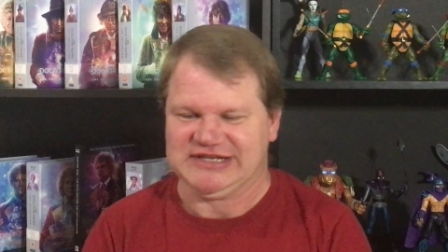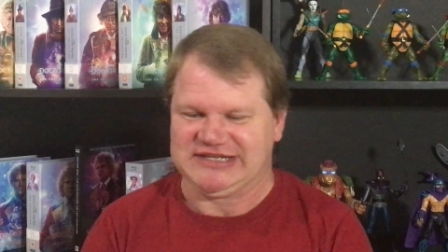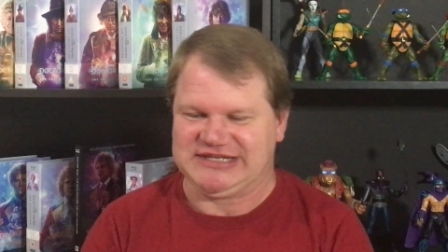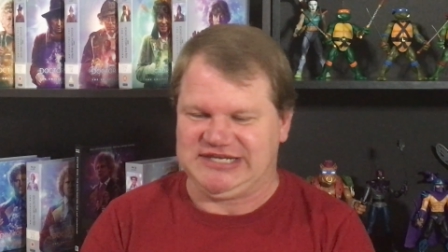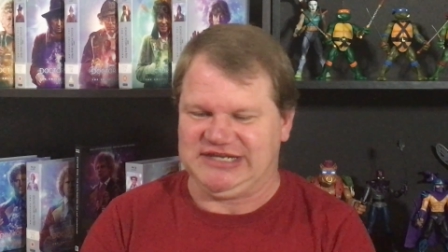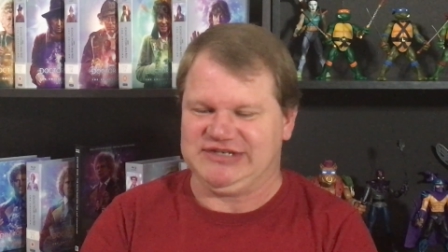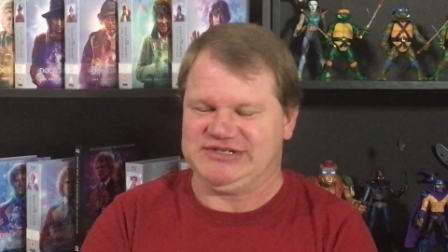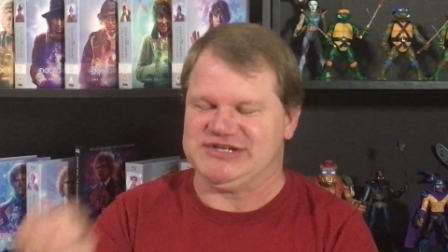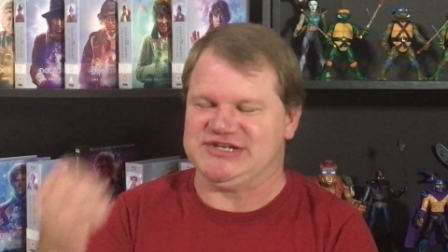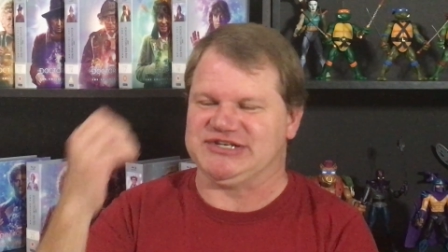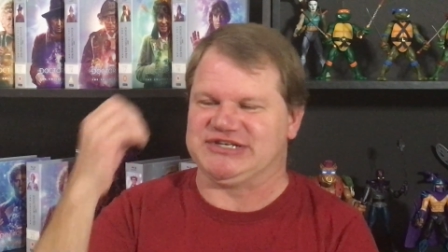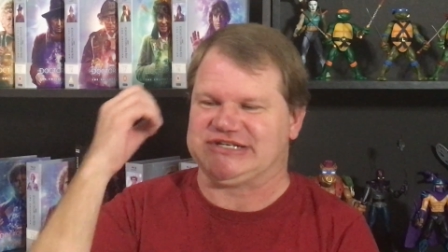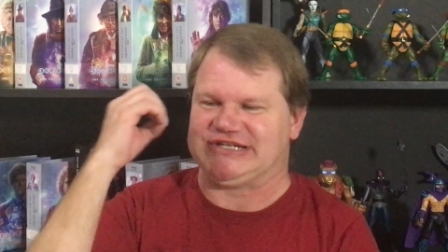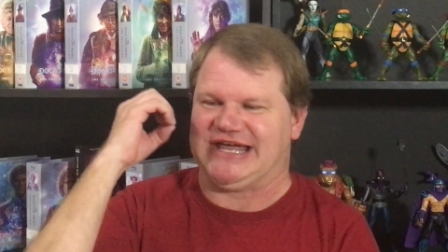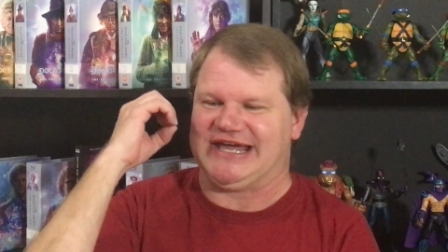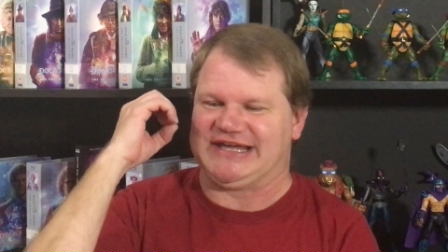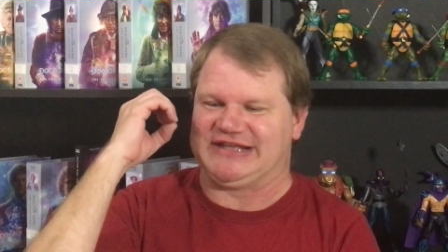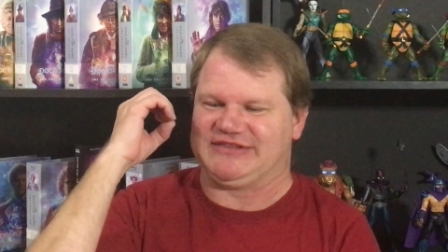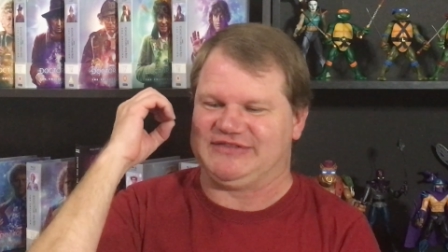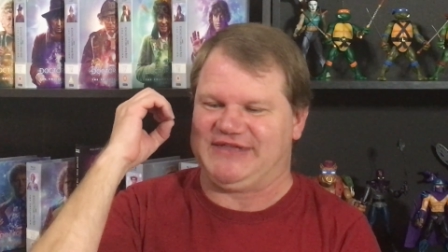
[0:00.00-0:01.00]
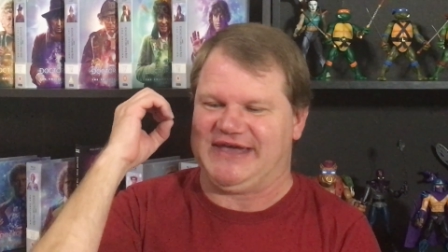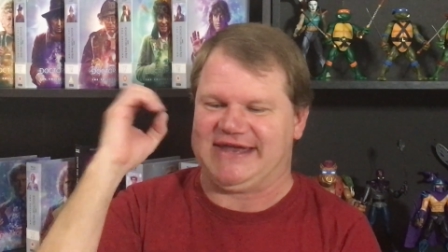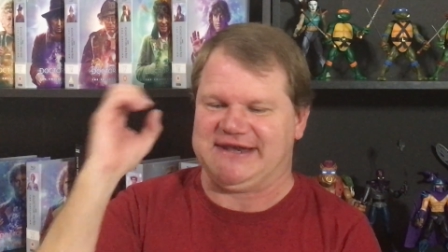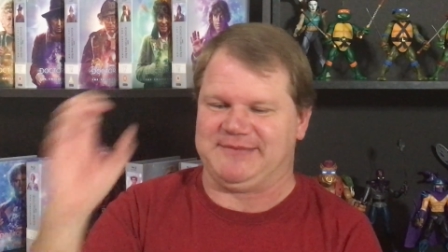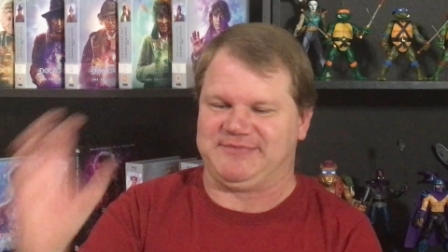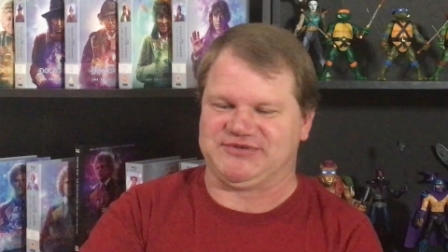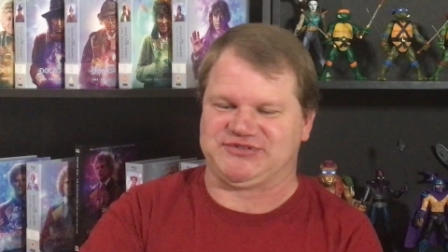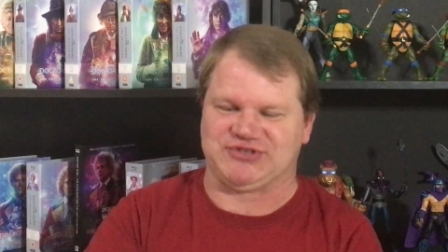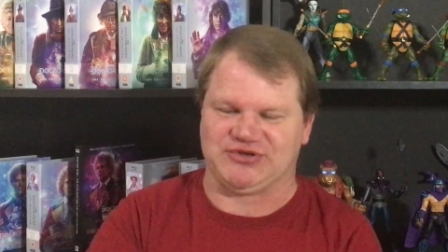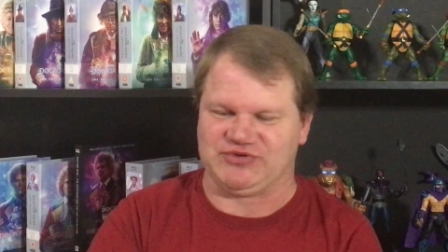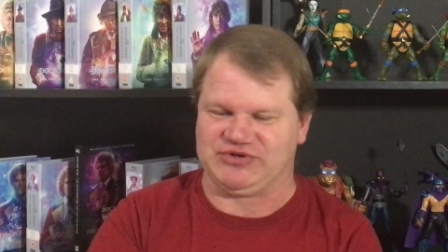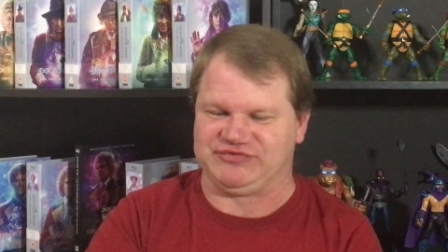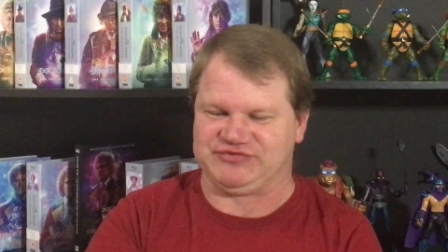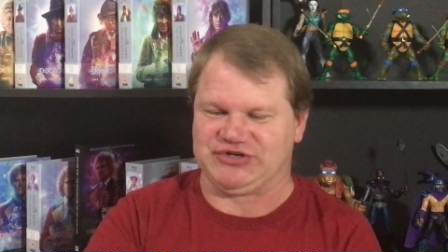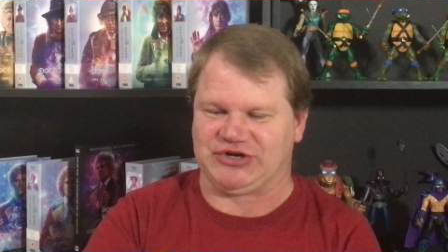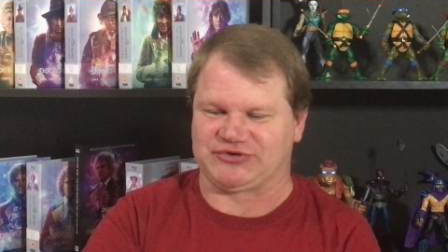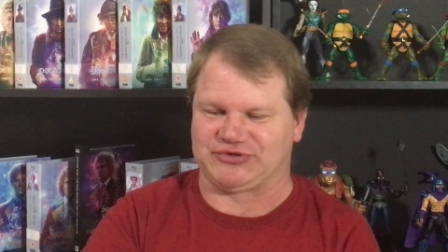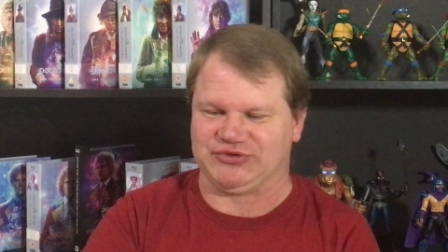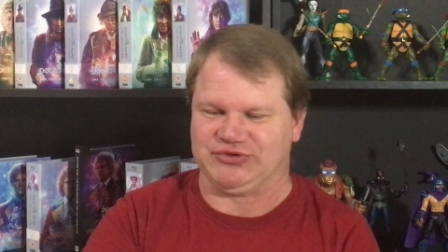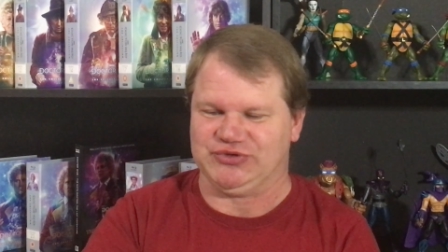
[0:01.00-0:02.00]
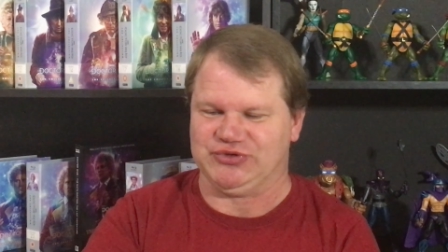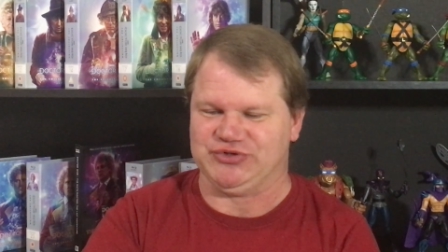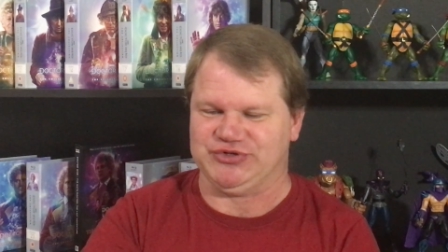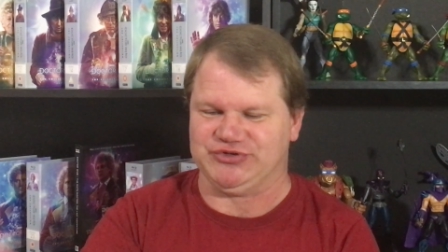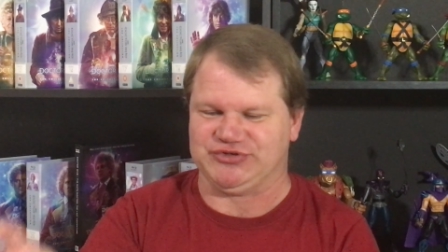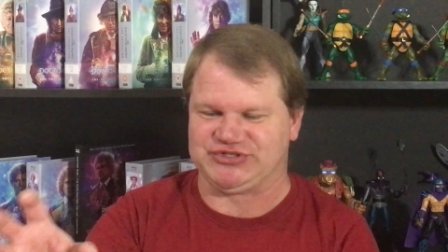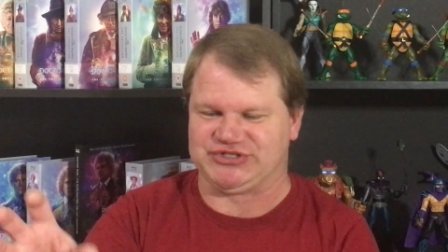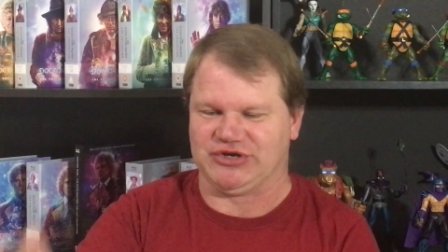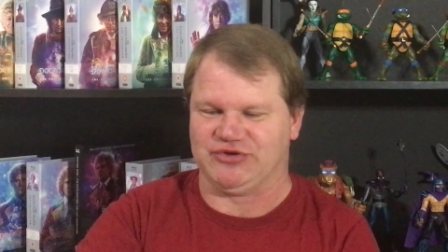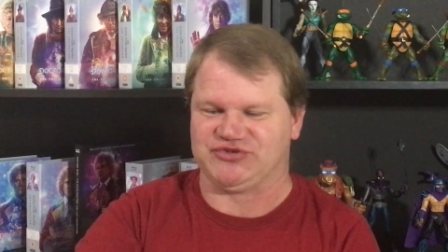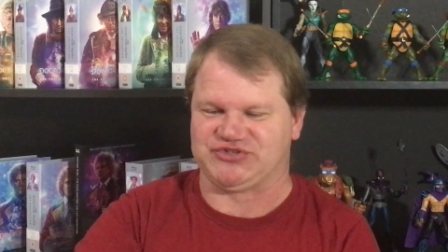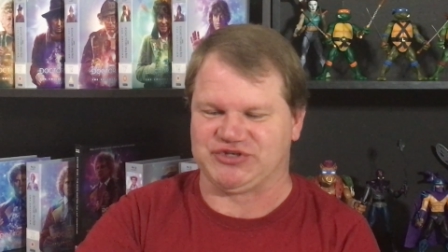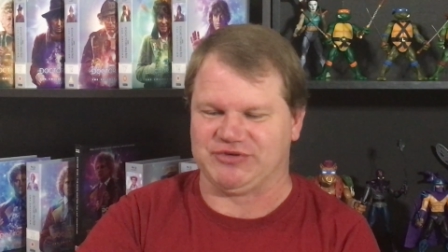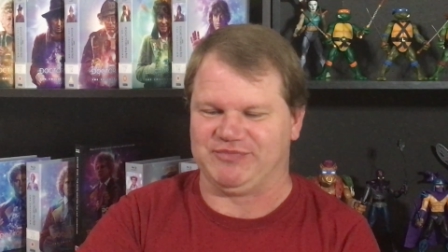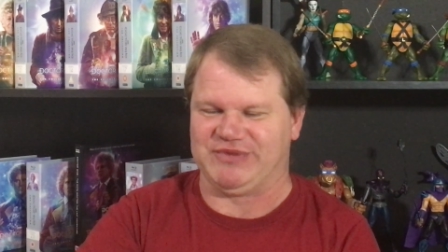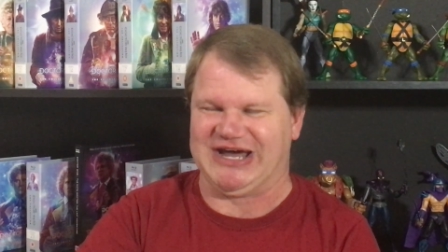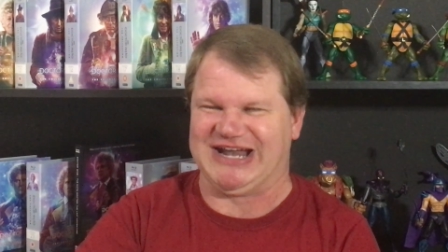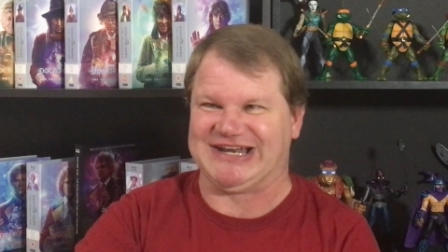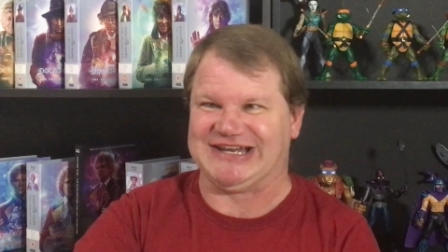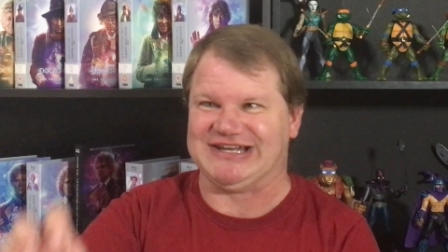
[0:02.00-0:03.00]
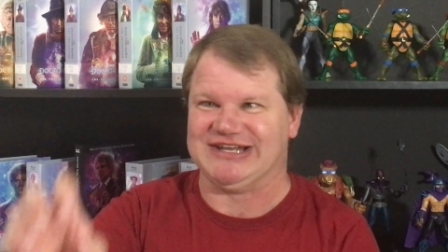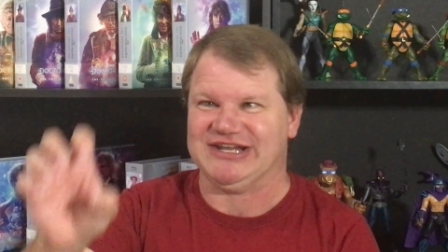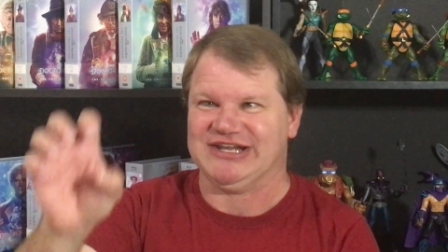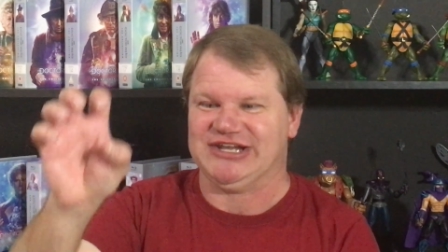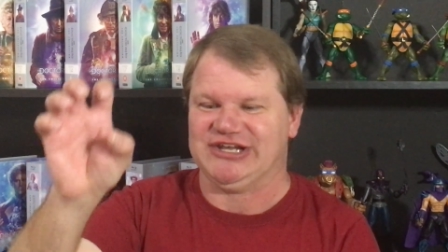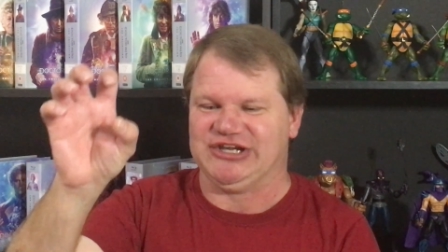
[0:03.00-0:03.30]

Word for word: Kinda is like that episode of Doctor Who you show somebody